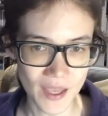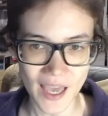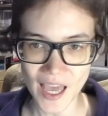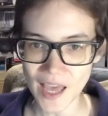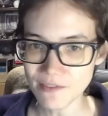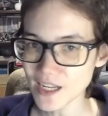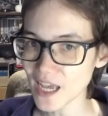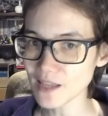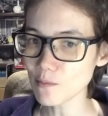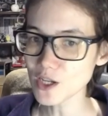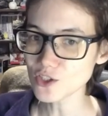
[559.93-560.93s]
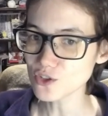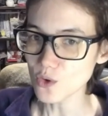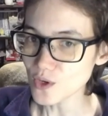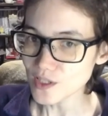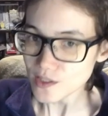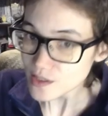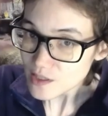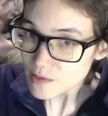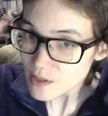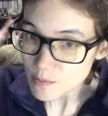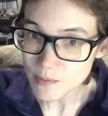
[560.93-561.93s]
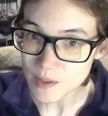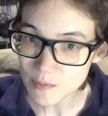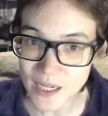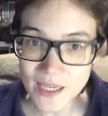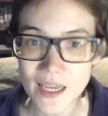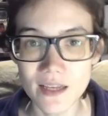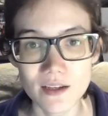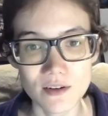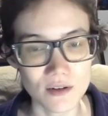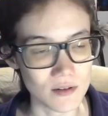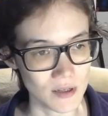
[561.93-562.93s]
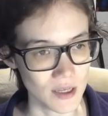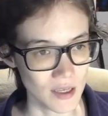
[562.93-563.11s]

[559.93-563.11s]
haven't had much noise in my head, or